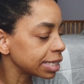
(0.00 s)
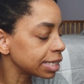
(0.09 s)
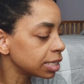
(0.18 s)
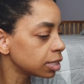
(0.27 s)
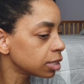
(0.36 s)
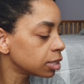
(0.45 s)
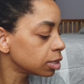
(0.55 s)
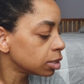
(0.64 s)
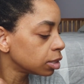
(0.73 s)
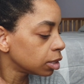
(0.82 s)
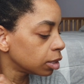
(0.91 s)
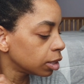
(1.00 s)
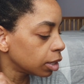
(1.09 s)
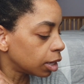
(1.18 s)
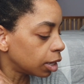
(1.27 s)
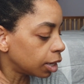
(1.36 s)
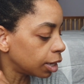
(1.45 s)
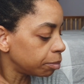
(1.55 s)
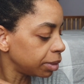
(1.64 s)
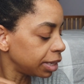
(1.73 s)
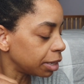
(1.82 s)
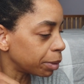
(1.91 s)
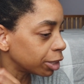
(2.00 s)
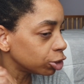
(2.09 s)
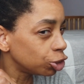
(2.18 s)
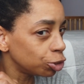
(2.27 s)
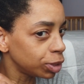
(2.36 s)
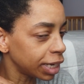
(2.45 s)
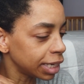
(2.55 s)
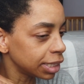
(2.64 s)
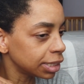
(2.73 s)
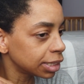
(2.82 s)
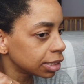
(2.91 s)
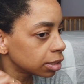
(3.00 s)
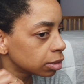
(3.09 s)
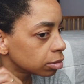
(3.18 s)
it in about 2 days.